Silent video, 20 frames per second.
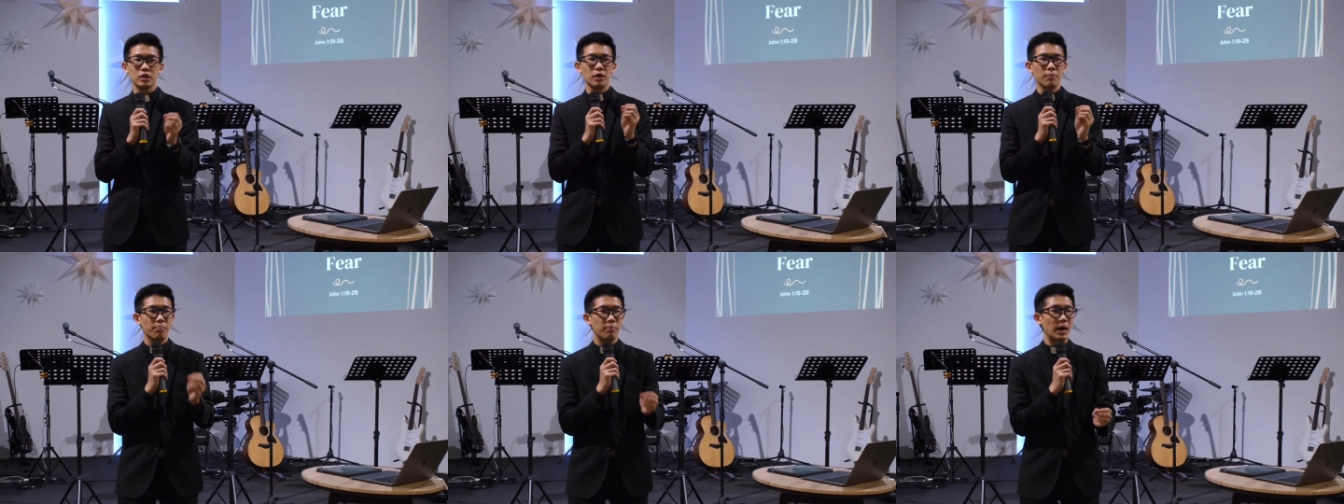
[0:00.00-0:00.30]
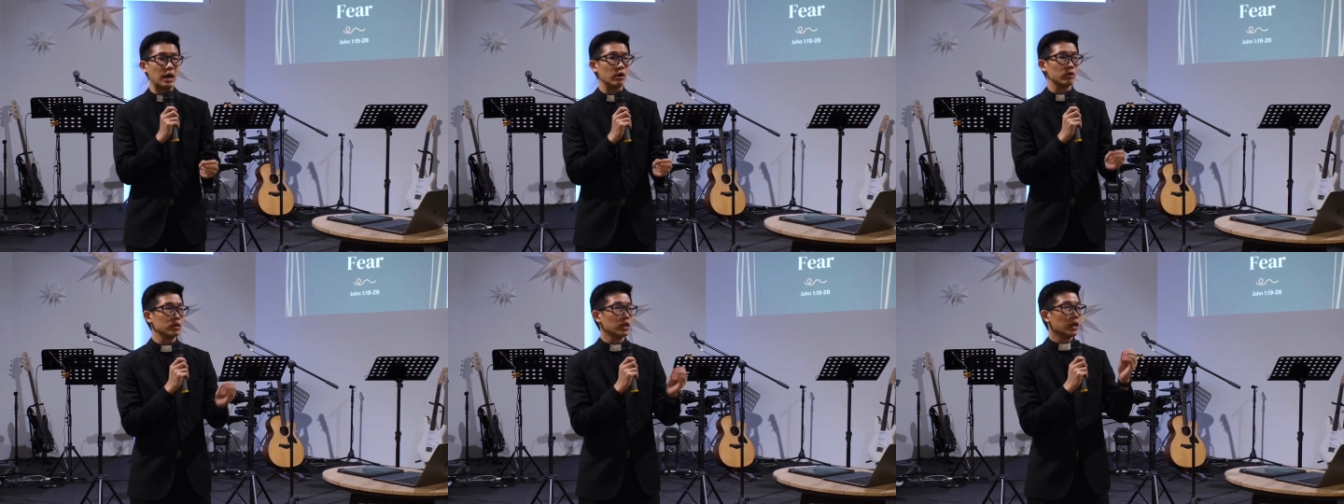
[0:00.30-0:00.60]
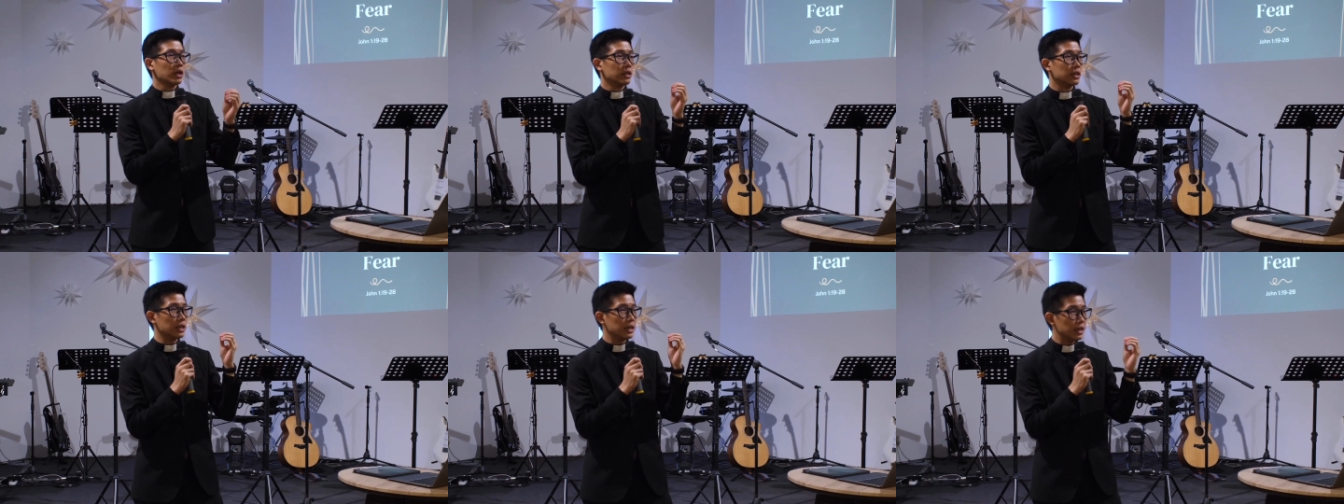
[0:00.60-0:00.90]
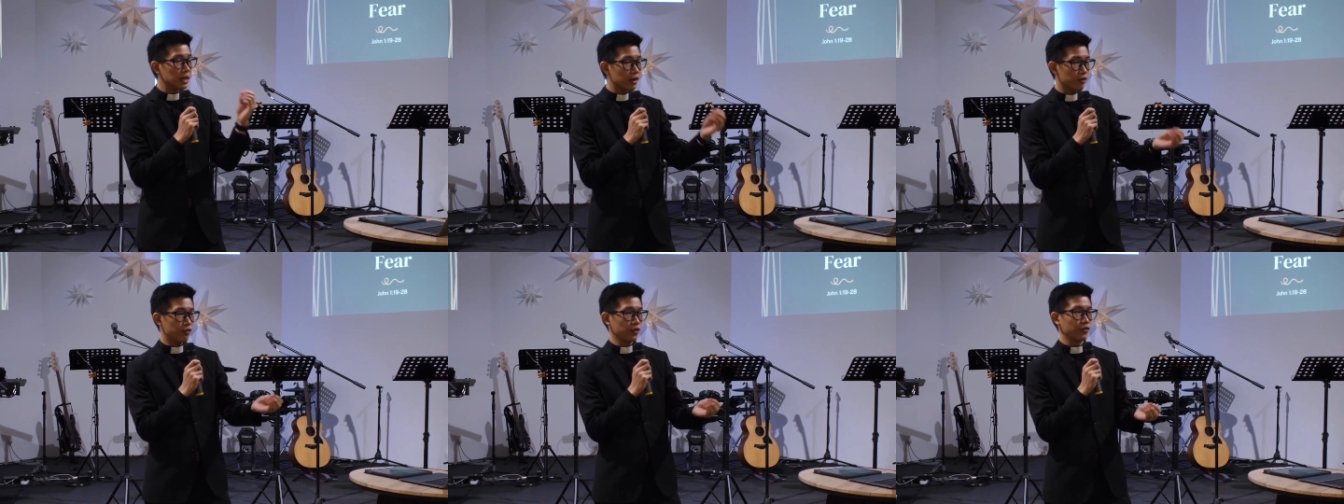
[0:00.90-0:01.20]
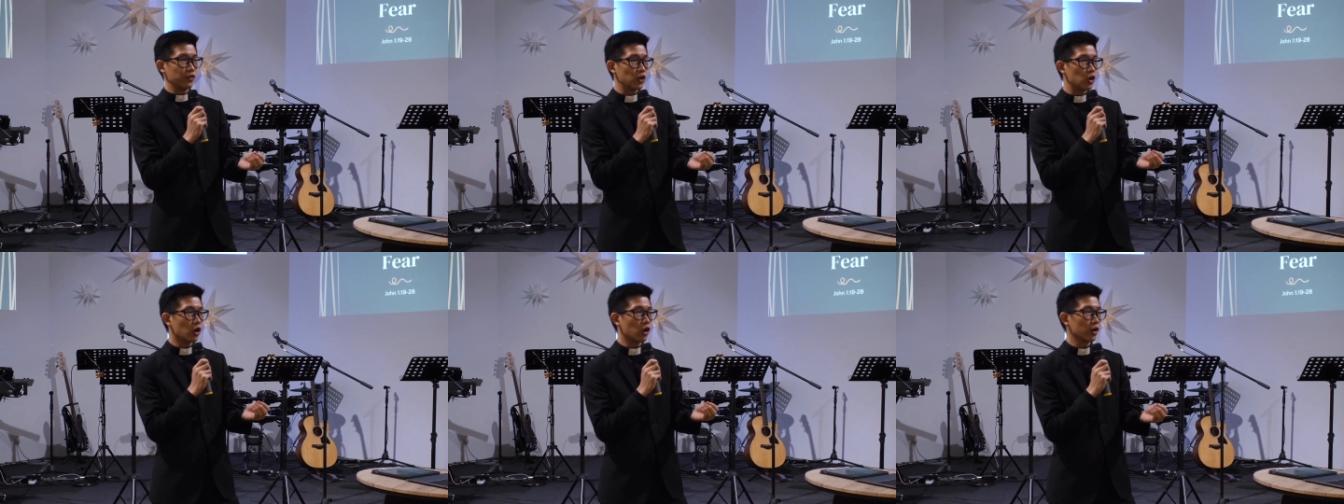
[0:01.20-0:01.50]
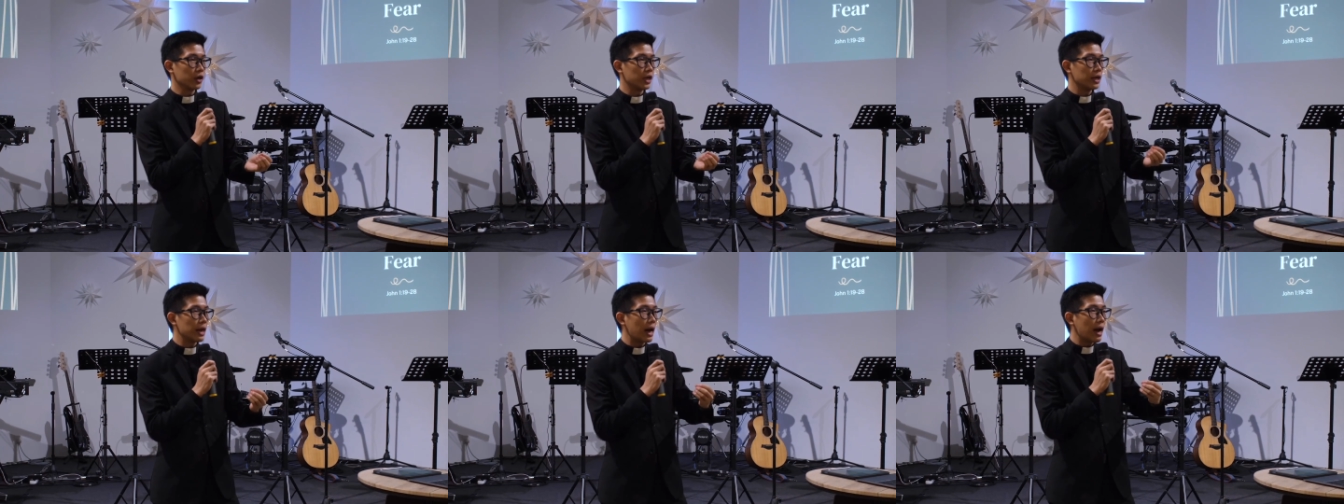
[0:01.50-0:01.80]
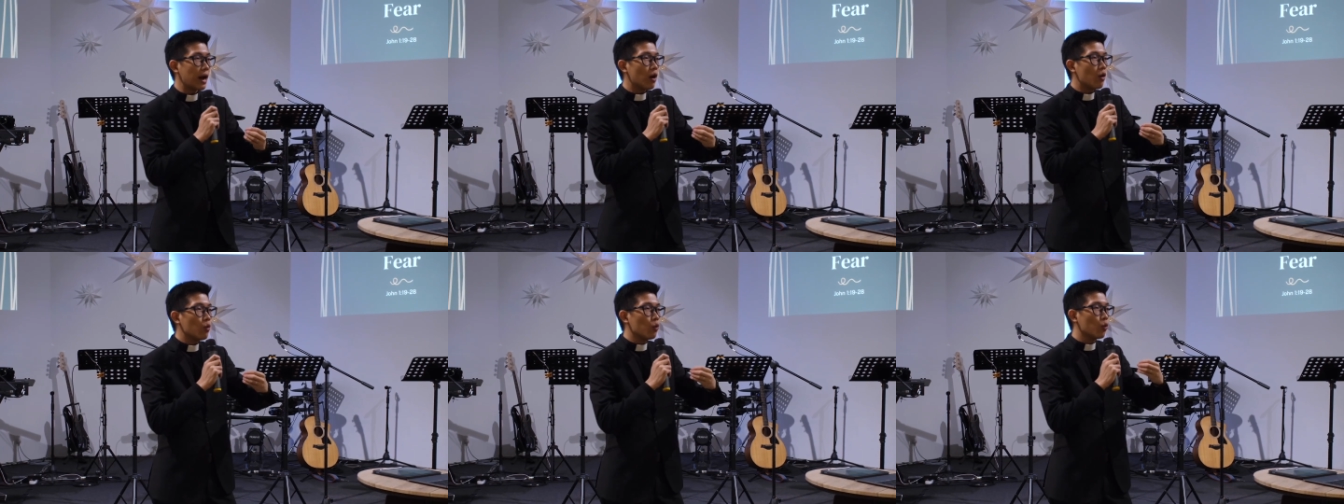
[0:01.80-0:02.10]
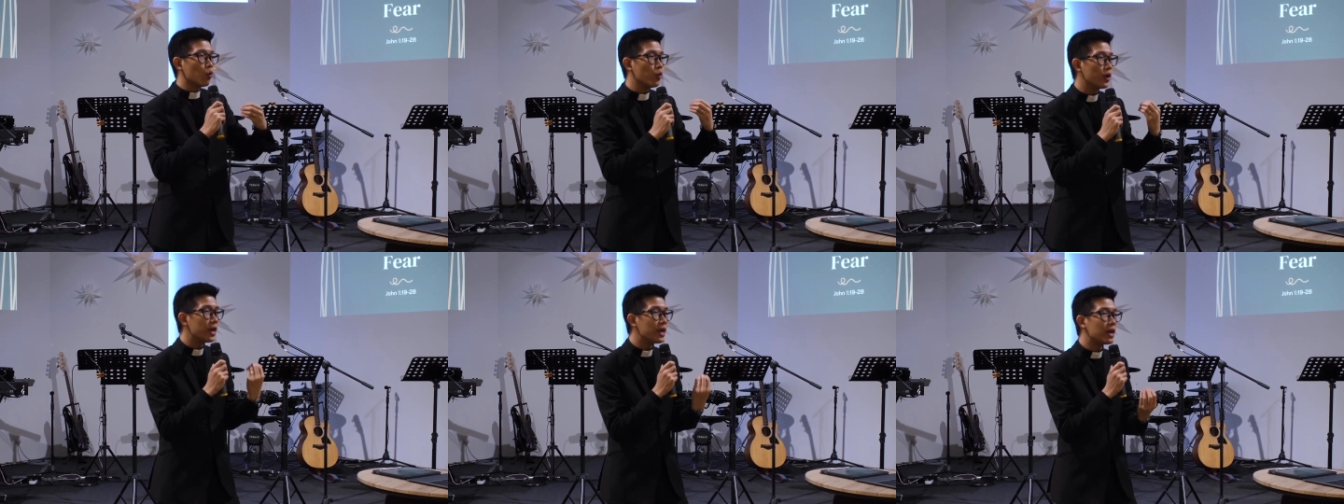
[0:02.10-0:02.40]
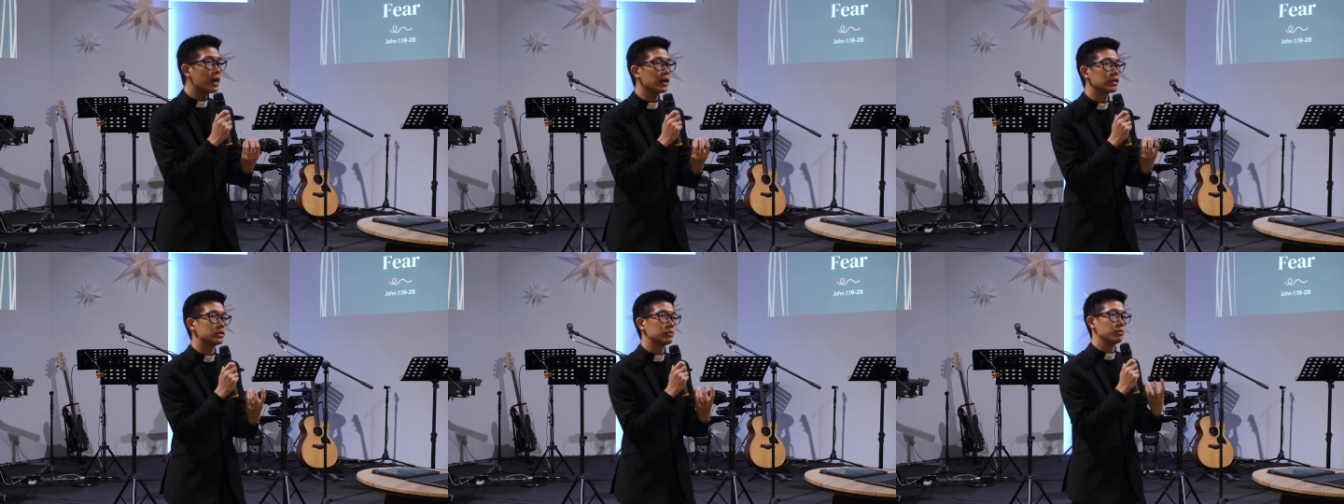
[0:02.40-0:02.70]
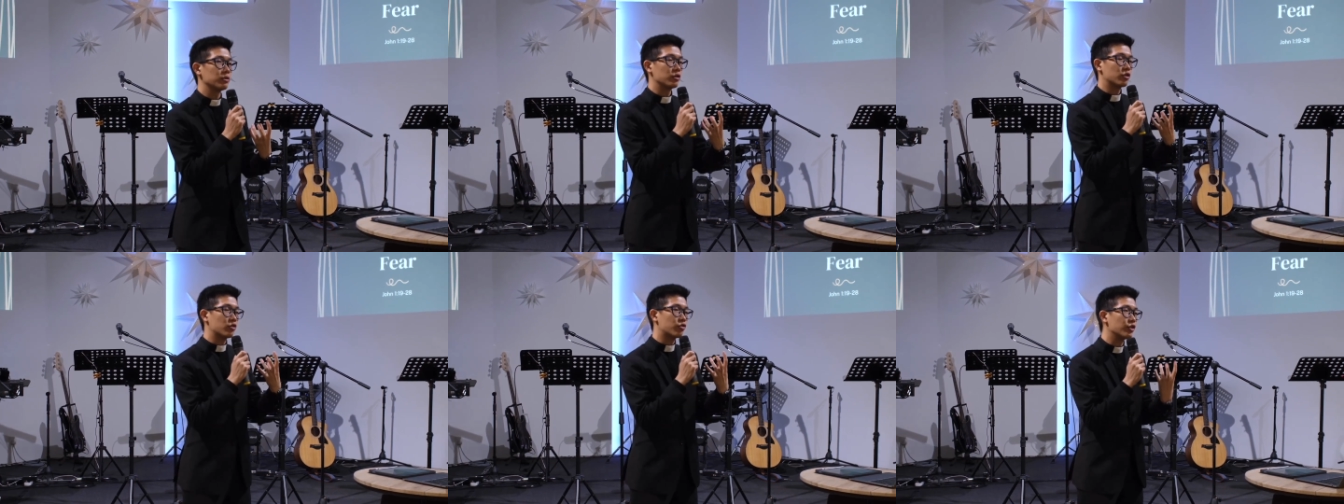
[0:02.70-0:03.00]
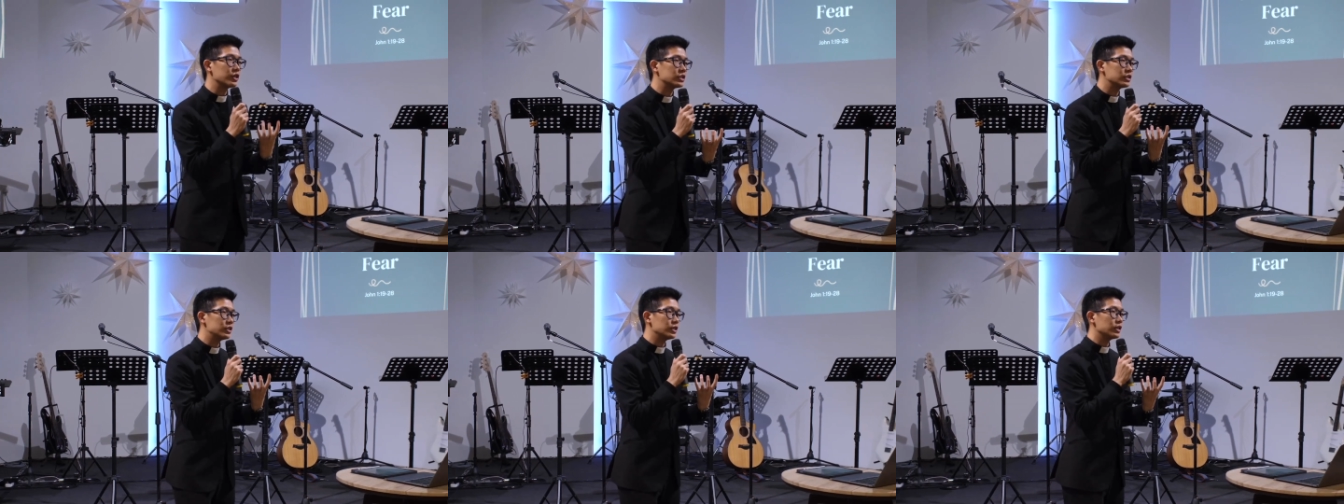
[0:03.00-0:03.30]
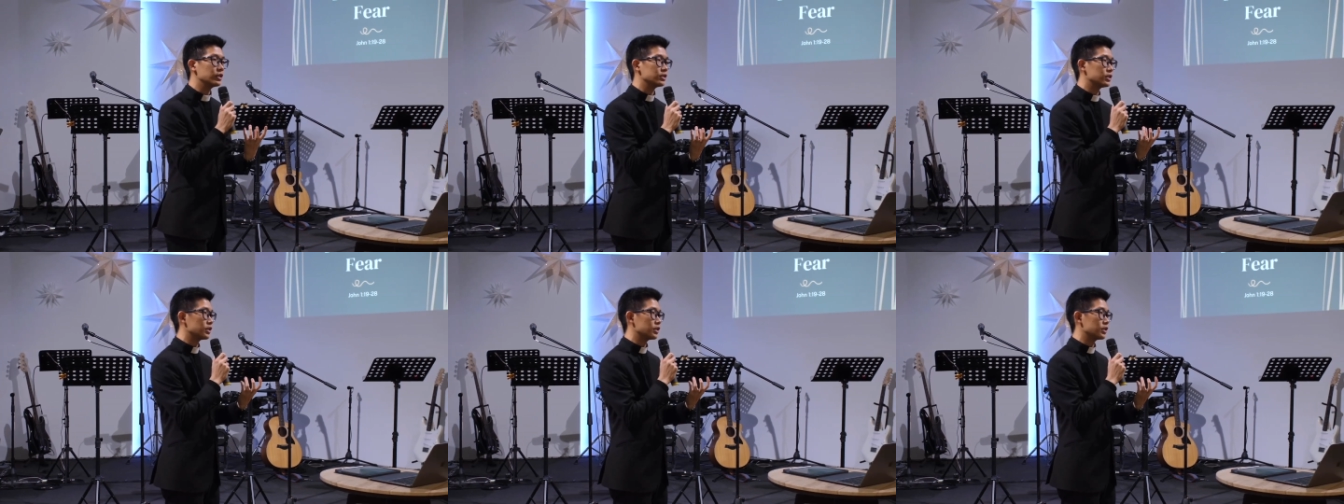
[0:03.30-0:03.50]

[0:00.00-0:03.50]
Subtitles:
about the love of God and how we as Christians,